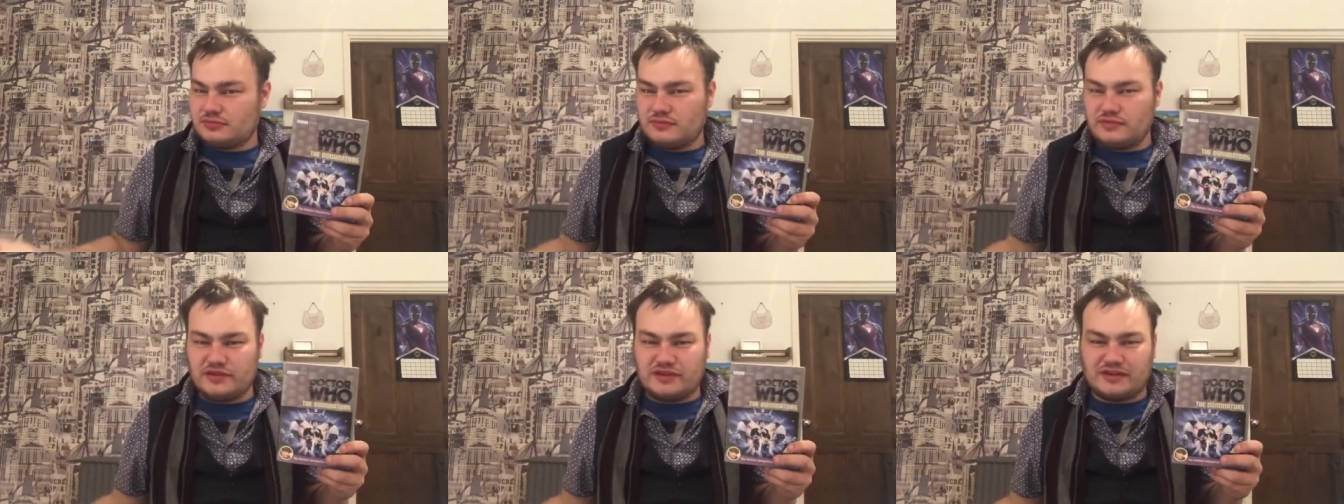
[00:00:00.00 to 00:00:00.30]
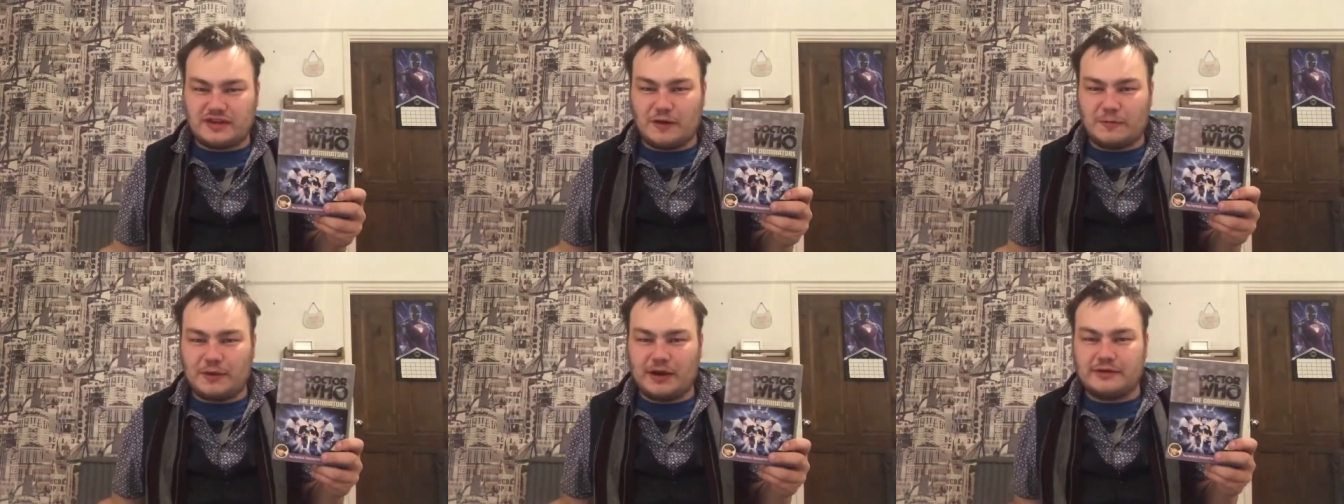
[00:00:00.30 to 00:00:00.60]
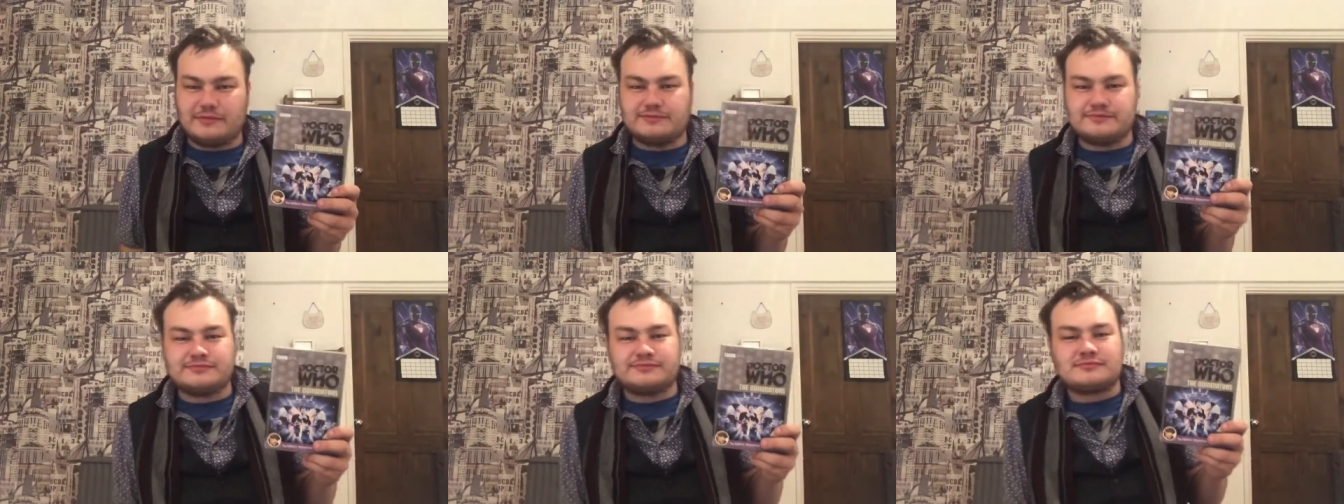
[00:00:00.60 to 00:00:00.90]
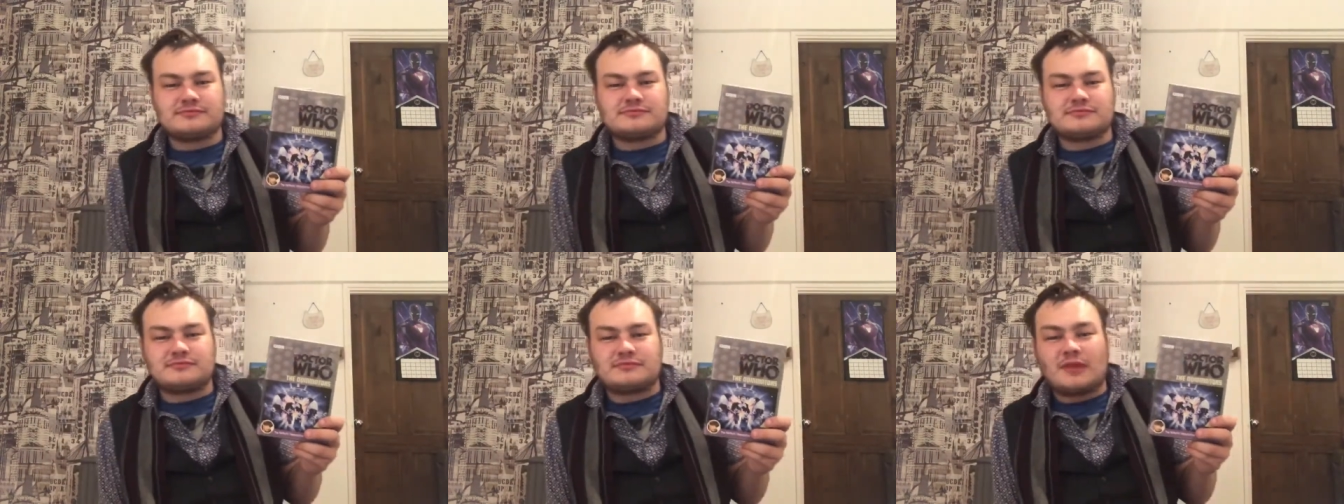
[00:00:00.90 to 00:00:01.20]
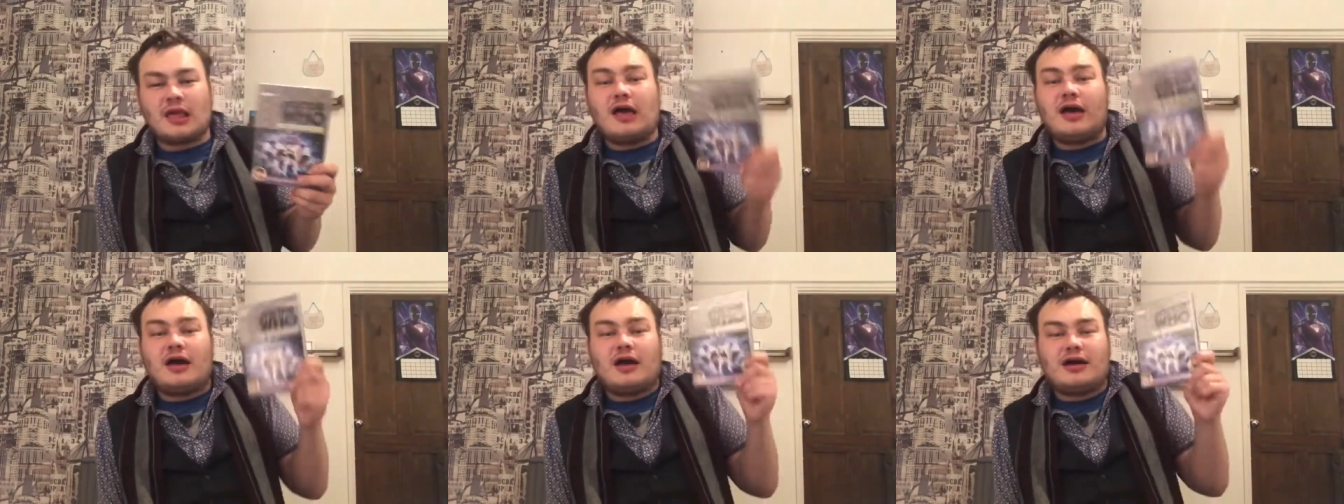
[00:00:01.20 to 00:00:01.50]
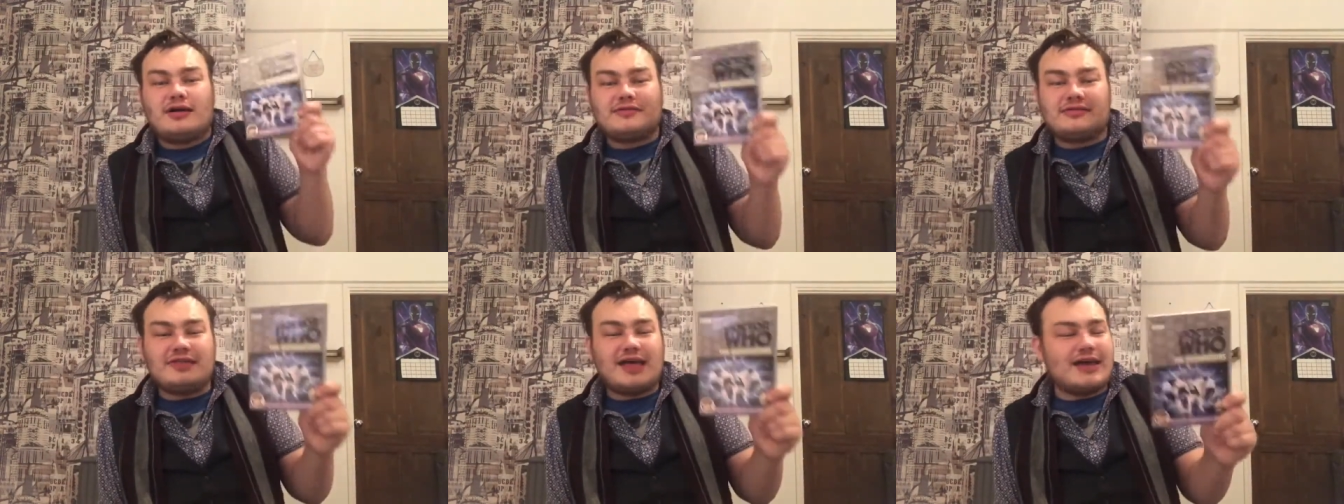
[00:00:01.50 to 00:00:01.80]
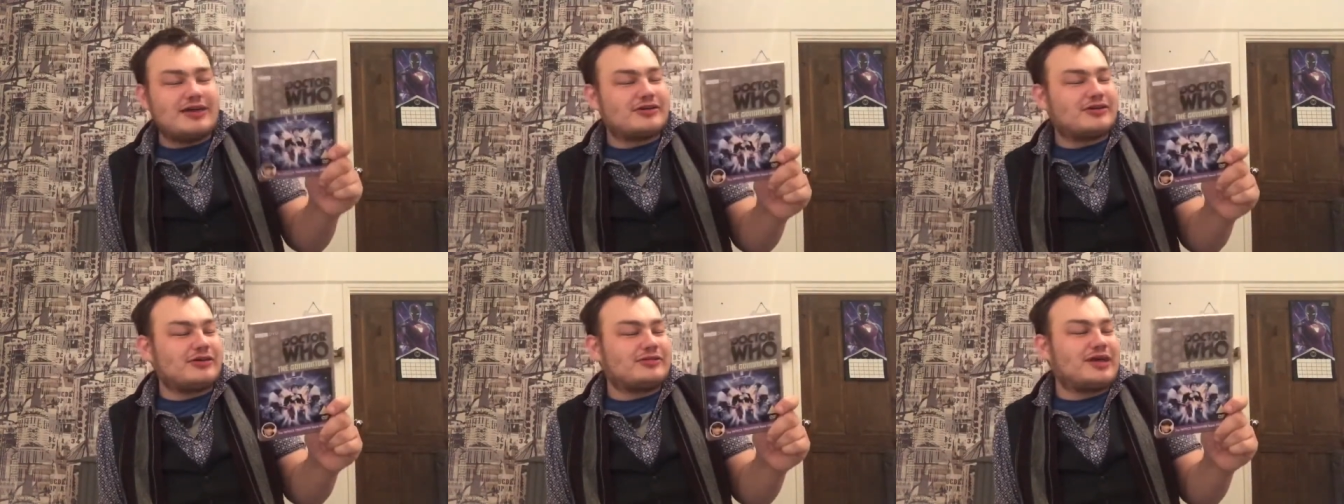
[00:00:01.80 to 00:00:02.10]
stupid. So there
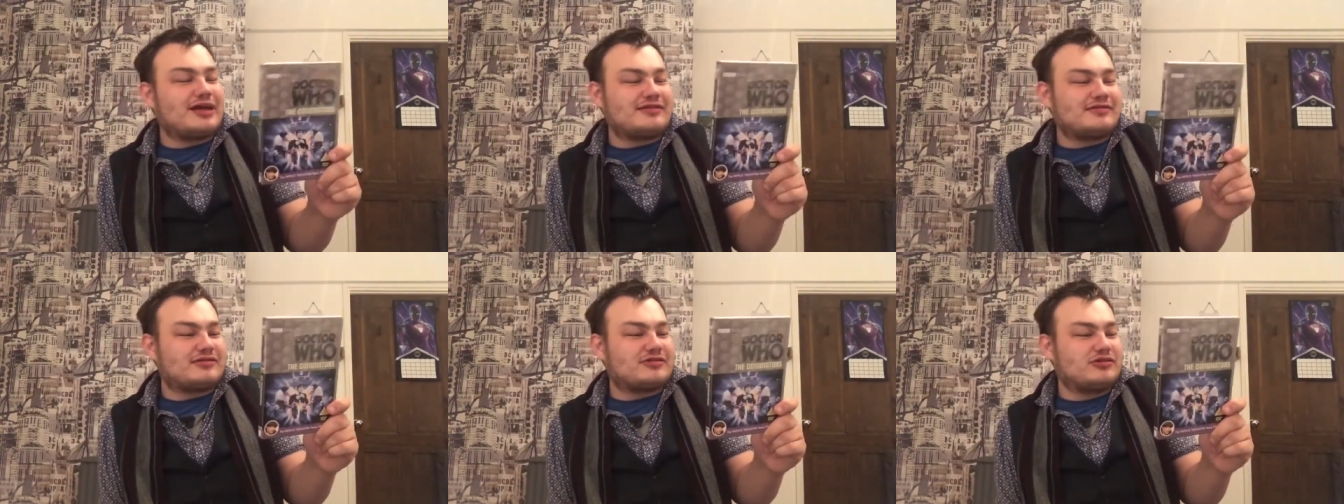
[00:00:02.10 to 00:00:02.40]
you go, that's the